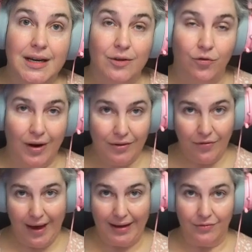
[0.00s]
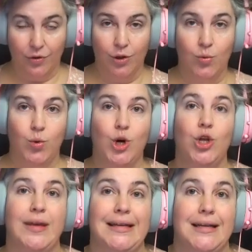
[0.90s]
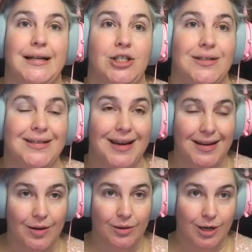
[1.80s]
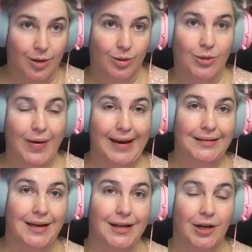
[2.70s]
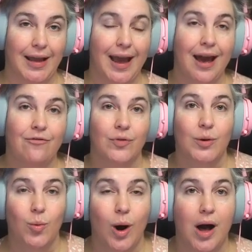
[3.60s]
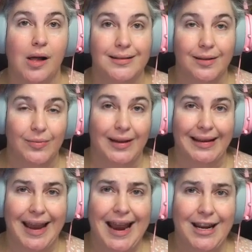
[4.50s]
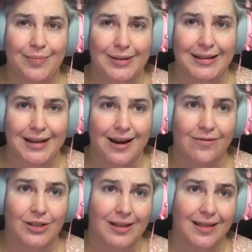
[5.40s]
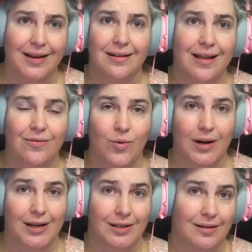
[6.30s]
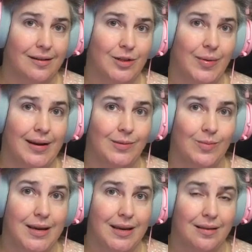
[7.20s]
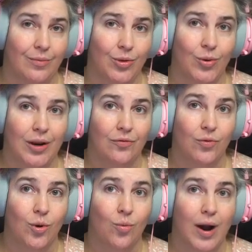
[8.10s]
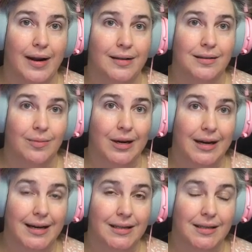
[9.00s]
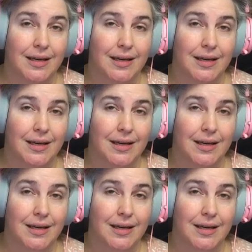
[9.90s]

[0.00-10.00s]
Fun fact, for the worthy dungeons, ain't no joke. Spikes on nearly every wall, something like 80% coverage, and they all have one additional layer of spikes, making them 3 and 4 wide in some areas.